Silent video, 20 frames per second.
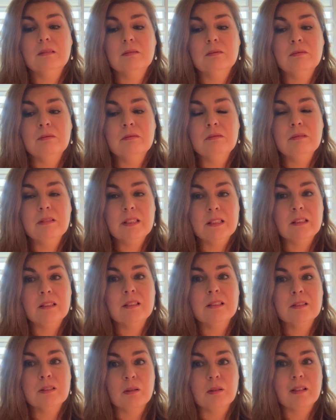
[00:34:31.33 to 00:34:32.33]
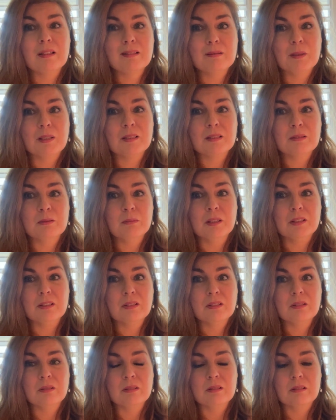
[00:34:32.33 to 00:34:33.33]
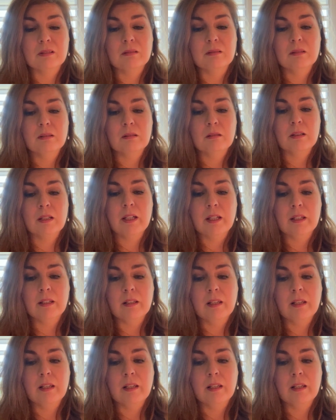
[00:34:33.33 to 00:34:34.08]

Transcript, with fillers: Really don't expect too much too soon, okay?